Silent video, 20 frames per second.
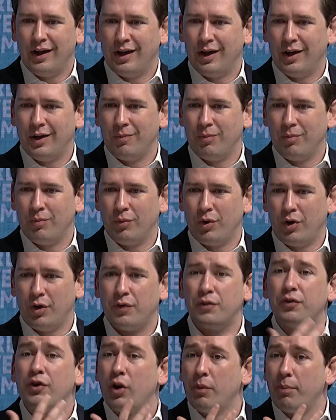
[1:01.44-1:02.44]
um,
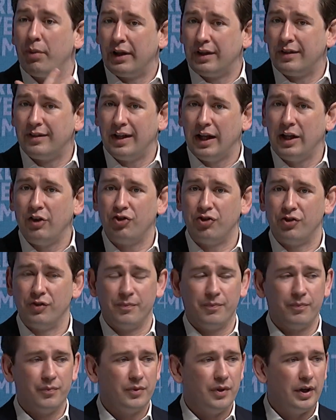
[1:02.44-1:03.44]
of
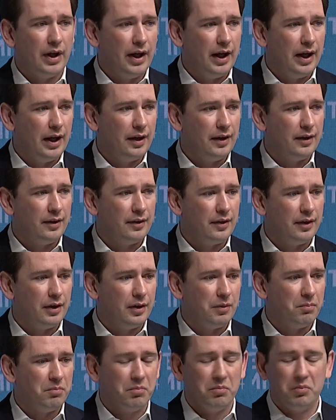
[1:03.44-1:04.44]
globalization, and
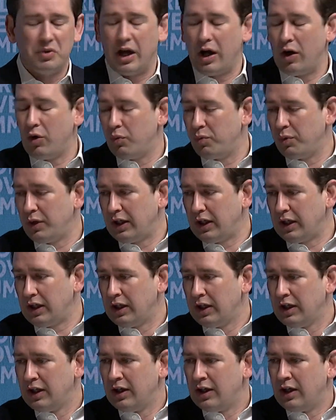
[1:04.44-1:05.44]
um, now
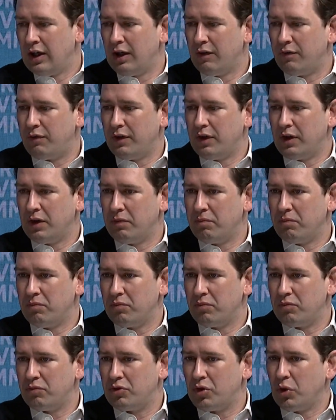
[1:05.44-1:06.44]
we have a
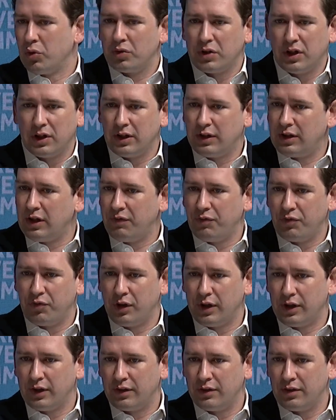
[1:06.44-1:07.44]
totally
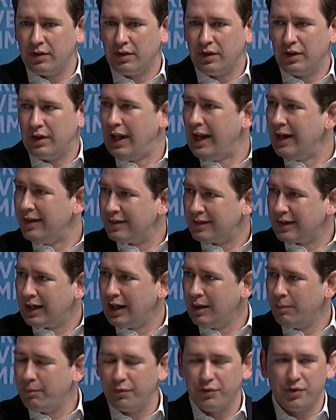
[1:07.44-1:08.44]
different
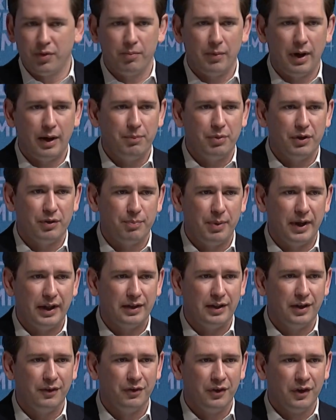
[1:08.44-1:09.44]
landscape. From my
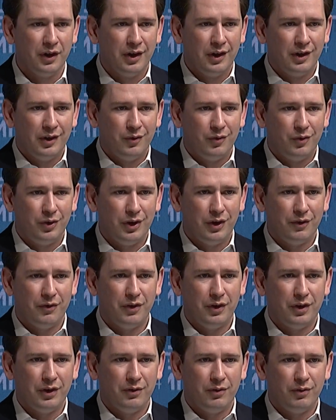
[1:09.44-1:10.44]
perspective, we
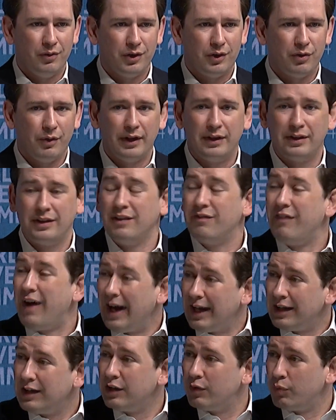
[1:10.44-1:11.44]
have a quite
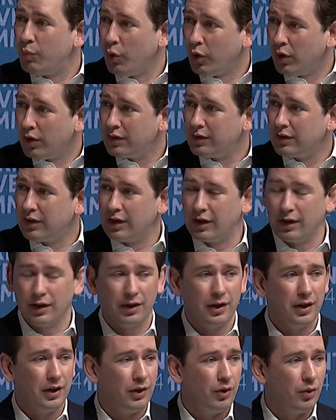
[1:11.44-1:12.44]
divided world. There
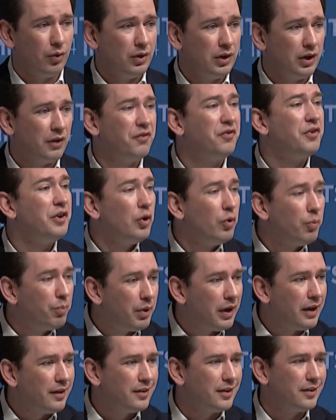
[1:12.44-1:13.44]
are only a few
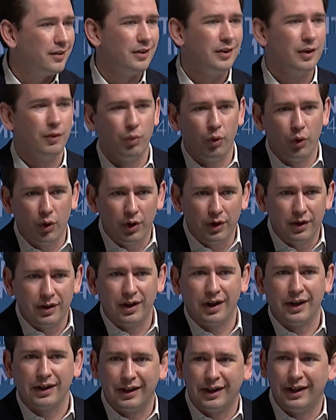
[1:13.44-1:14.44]
places in the world,
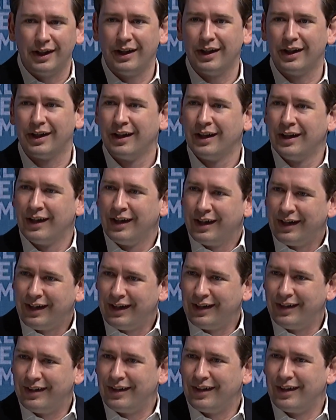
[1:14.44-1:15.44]
like here
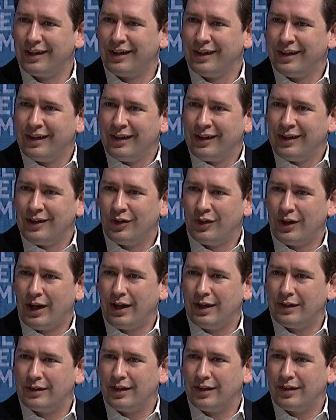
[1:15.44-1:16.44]
in the
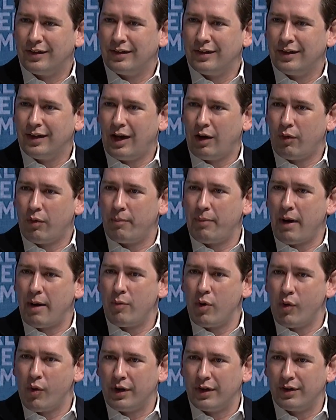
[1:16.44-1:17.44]
United Arab
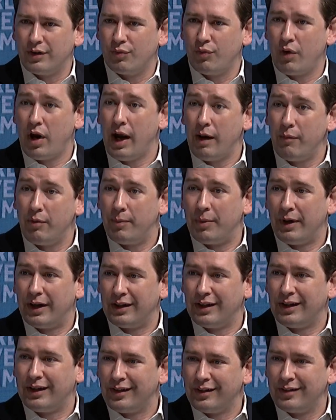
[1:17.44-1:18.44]
Emirates, where
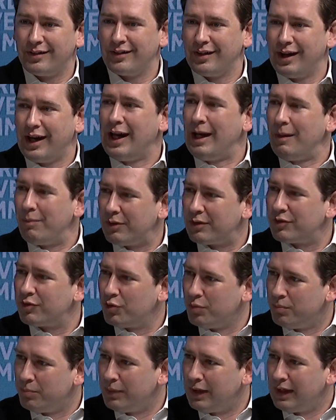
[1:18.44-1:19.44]
everybody is able
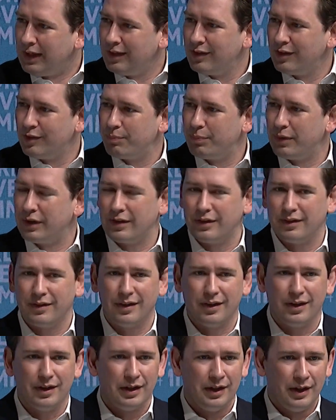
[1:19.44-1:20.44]
to meet,
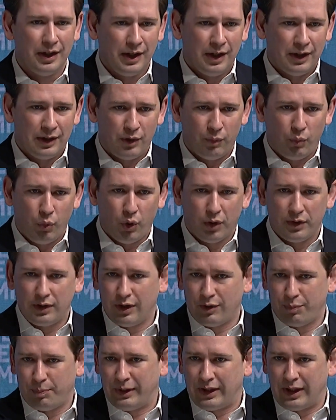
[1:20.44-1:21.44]
but uh, the world
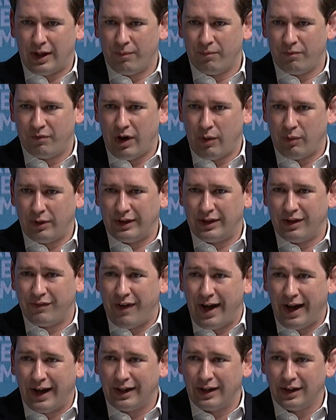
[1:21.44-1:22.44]
has become very
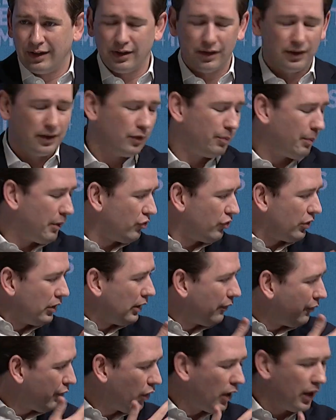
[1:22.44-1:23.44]
divided, and
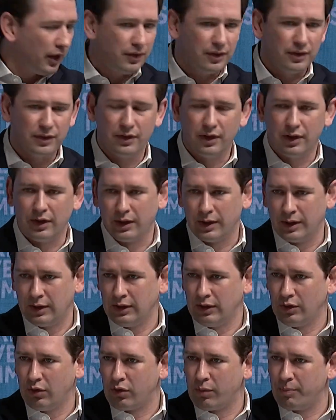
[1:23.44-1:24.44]
especially for us uh,
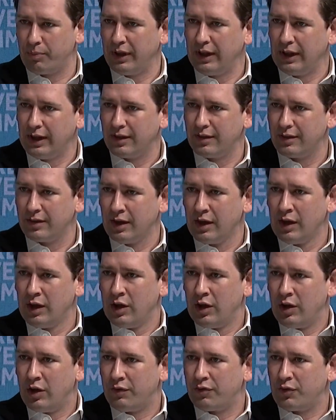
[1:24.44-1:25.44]
Europeans,
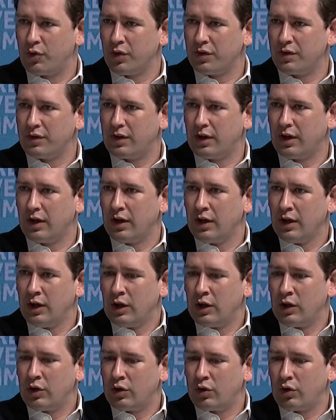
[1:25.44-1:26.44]
of course, the
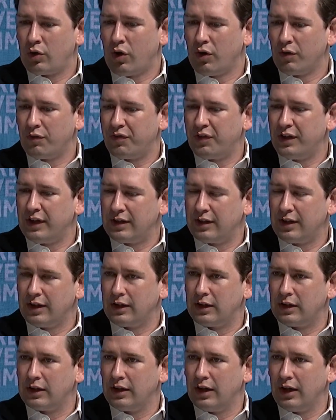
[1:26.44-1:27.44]
conflict
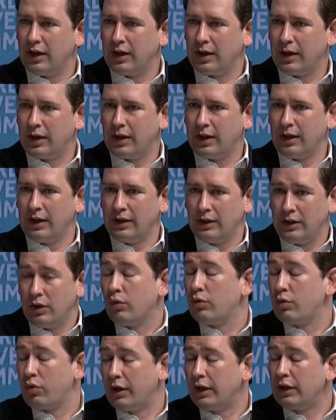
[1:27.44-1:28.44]
in uh, in
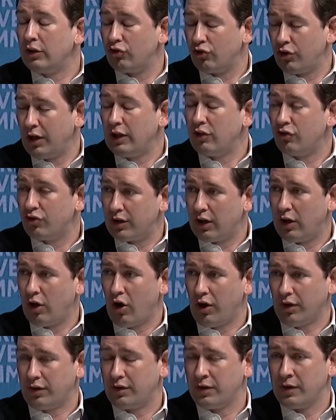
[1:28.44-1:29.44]
Ukraine changed a
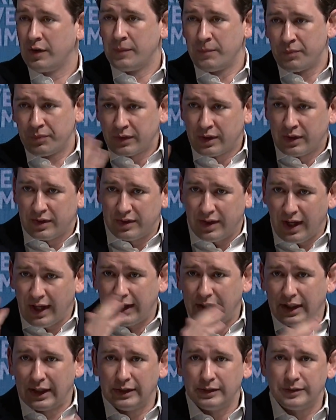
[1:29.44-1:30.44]
lot.
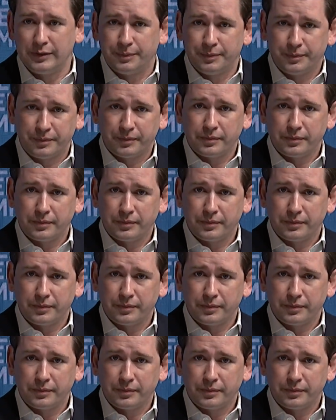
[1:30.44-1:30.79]
Second,